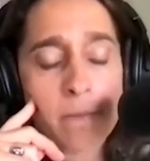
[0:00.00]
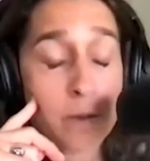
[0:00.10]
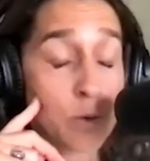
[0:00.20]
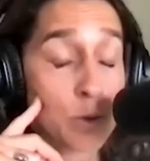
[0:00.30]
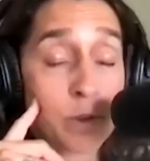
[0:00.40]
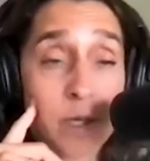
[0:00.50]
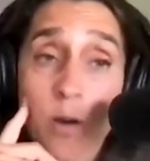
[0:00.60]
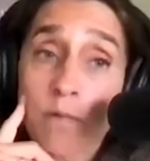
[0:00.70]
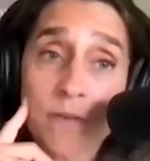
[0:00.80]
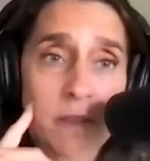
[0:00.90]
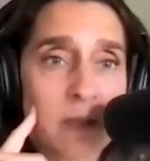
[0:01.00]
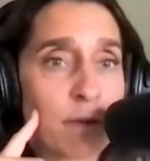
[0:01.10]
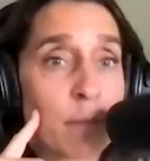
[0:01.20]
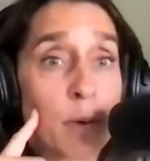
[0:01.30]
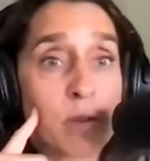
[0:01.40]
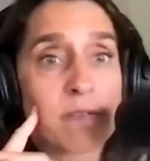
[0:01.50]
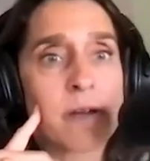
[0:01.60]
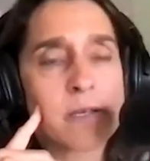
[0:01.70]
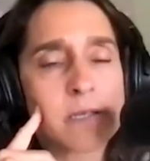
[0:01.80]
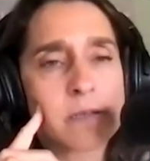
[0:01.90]
it was really helpful, I think, for both of
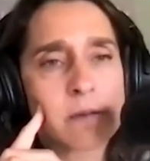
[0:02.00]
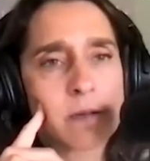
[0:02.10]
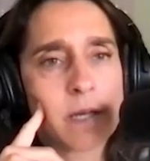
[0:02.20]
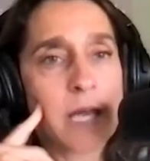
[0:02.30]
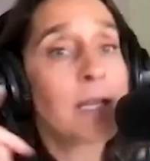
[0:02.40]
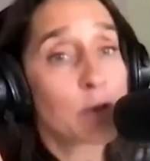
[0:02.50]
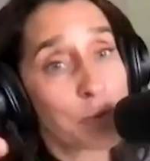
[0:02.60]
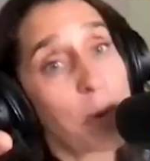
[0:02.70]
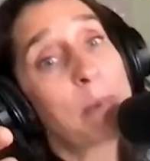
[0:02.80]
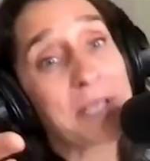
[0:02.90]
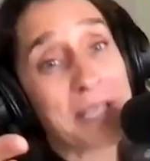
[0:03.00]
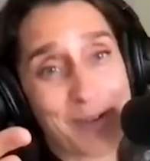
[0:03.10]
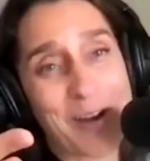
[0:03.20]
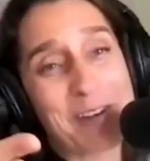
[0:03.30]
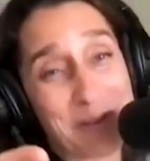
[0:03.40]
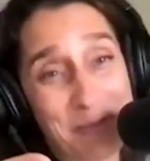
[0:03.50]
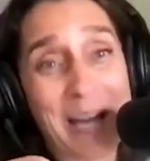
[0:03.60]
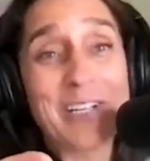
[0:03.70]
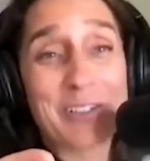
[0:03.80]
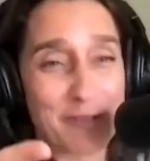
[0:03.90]
us. And it's probably a great
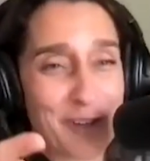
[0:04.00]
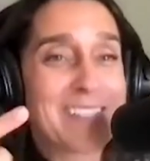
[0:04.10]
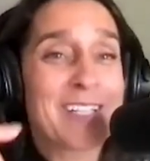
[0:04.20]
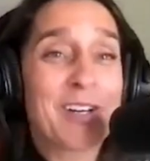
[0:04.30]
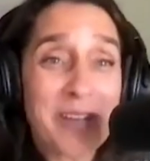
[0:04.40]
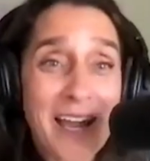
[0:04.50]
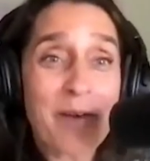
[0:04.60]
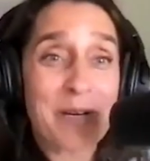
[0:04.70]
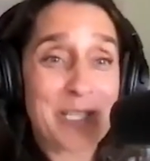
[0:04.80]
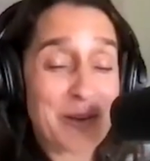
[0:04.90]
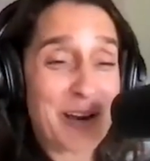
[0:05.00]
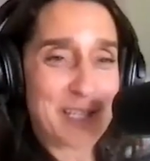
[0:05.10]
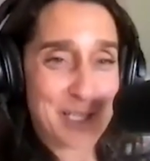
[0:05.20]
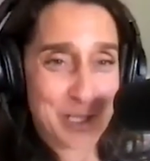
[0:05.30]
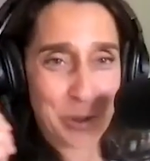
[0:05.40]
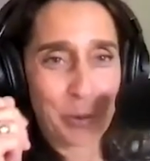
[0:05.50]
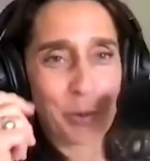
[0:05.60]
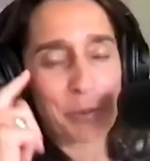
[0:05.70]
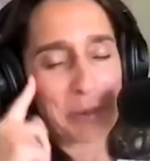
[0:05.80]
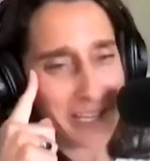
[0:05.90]
reminder for us that, oh, yeah, we do have this tool
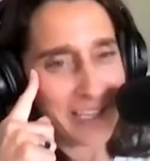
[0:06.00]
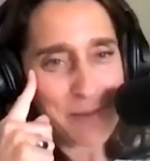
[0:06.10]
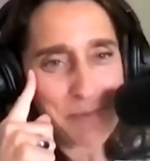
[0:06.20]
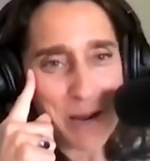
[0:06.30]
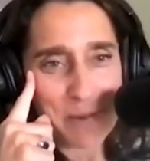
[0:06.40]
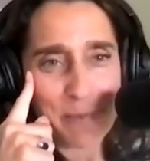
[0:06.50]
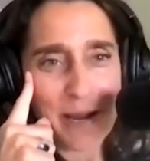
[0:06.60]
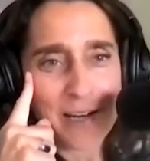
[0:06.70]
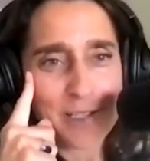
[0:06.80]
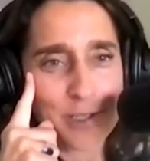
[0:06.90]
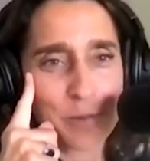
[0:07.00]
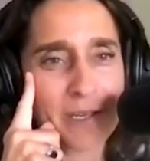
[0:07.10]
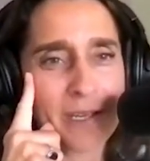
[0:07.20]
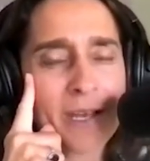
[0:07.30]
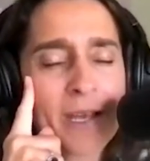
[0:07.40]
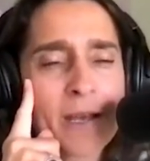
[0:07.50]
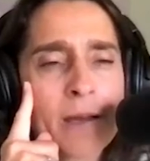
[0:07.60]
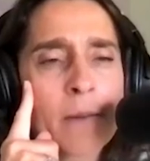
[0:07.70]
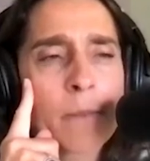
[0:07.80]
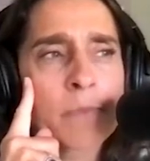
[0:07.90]
we can keep coming mm-hmm. back to. But
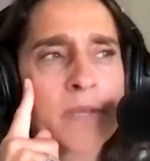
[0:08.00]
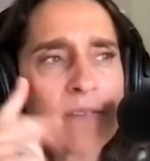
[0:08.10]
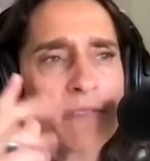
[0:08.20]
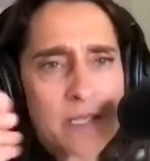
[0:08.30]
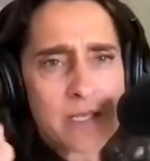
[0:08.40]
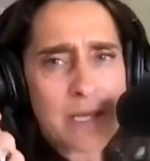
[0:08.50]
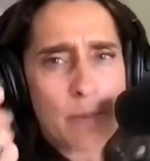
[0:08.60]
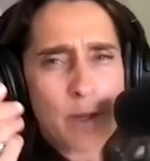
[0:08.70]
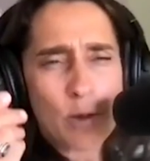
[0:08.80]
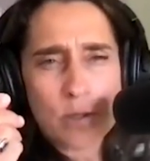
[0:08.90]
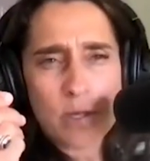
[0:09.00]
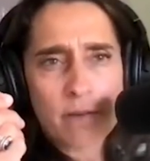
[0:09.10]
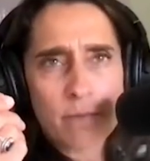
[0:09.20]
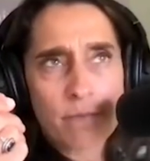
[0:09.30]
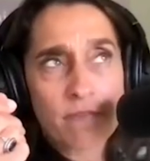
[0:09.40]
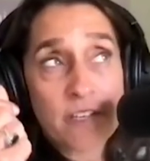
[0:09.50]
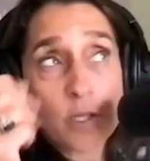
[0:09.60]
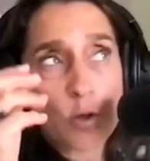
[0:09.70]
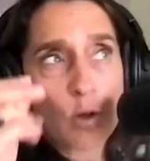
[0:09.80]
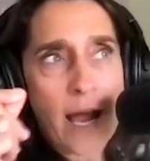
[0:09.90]
dive into some of those
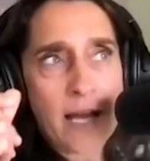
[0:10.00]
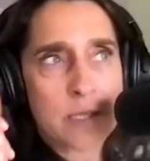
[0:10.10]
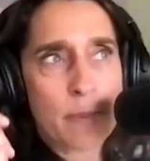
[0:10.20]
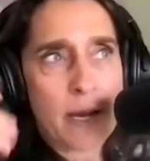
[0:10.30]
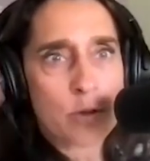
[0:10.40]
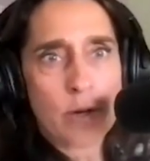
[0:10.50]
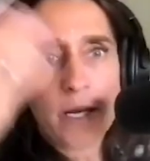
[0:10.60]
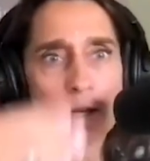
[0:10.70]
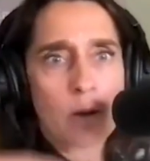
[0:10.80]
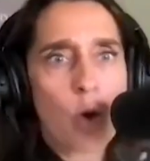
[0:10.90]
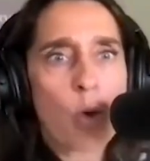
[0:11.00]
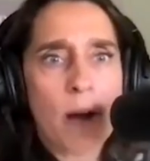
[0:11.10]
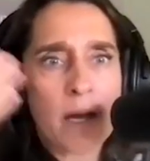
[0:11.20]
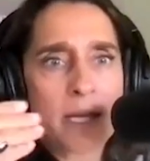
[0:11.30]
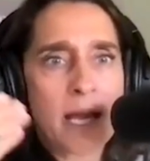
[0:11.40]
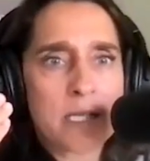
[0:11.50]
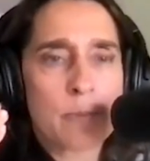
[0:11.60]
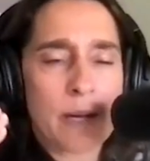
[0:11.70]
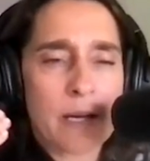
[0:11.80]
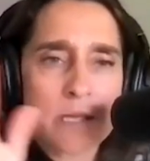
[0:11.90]
physical aspects, right? Whole mm-hmm. body mm-hmm.
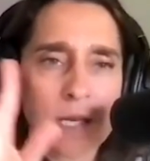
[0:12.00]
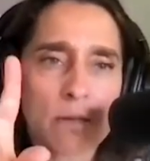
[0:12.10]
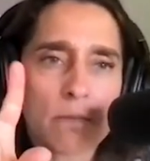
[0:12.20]
aspects that